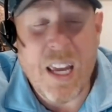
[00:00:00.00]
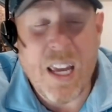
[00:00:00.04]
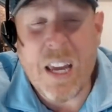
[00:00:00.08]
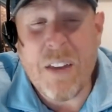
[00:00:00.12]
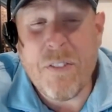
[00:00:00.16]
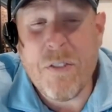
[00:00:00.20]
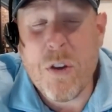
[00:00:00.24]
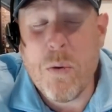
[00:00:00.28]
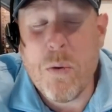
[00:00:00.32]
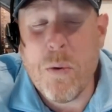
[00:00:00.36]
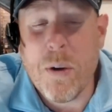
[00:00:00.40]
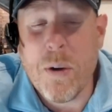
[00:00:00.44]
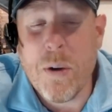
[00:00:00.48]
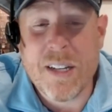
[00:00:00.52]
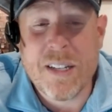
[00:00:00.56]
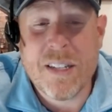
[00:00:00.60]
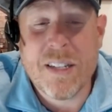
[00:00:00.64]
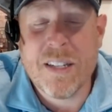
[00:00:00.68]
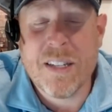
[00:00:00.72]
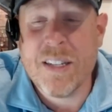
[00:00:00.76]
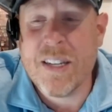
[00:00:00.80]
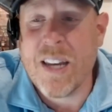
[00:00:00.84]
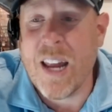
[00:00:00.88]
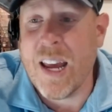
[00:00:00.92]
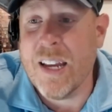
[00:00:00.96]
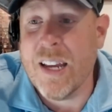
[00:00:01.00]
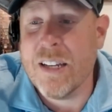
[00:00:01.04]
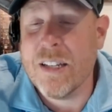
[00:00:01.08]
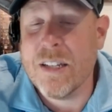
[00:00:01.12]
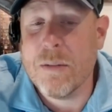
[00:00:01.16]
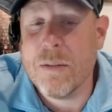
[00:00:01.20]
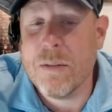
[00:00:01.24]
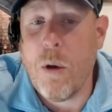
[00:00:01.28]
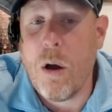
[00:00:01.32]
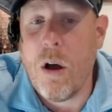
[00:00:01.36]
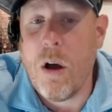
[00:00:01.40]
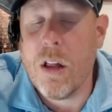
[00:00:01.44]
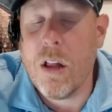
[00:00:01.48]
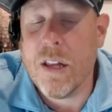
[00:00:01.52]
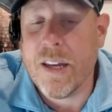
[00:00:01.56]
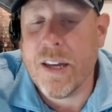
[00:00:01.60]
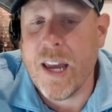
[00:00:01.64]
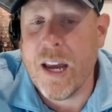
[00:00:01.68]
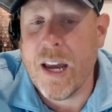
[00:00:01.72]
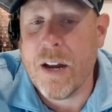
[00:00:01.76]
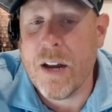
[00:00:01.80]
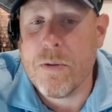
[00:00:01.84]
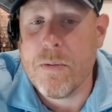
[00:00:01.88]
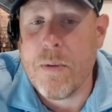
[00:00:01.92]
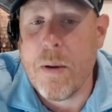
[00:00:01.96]
if you want to stay small,
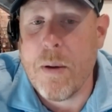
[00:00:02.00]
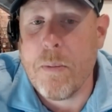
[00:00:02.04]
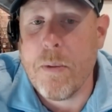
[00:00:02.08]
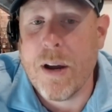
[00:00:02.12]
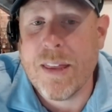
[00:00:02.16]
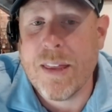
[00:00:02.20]
again, remember,